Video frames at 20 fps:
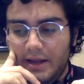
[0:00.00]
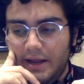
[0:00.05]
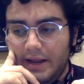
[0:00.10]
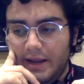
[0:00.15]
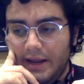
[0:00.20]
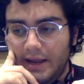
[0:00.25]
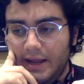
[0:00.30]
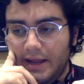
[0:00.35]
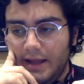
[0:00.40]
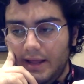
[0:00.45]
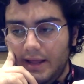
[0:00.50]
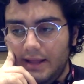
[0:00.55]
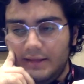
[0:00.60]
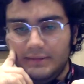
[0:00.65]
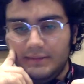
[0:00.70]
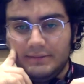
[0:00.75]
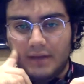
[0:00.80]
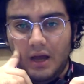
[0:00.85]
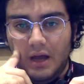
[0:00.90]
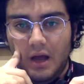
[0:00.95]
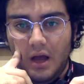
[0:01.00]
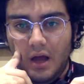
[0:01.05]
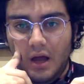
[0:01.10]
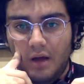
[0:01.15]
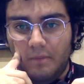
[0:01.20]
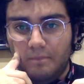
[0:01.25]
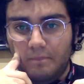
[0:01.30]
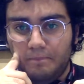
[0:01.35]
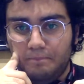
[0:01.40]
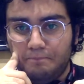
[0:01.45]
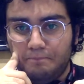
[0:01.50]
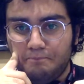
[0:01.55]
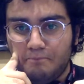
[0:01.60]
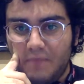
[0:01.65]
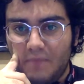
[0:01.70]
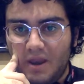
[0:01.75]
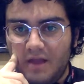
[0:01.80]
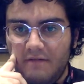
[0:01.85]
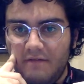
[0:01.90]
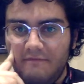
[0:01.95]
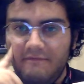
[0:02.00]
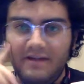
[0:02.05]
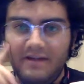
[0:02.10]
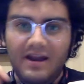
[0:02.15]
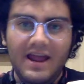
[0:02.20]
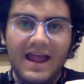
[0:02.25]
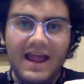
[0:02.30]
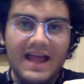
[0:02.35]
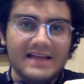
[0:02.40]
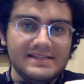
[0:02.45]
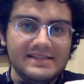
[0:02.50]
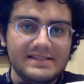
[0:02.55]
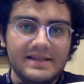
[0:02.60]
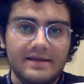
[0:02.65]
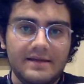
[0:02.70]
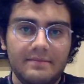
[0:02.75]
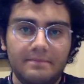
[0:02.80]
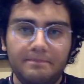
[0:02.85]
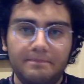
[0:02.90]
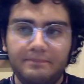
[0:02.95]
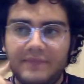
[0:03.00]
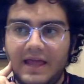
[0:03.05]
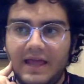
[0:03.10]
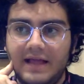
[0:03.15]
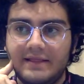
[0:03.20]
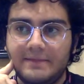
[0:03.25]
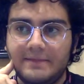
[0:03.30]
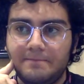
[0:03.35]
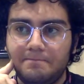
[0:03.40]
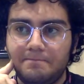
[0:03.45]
And when I asked him that,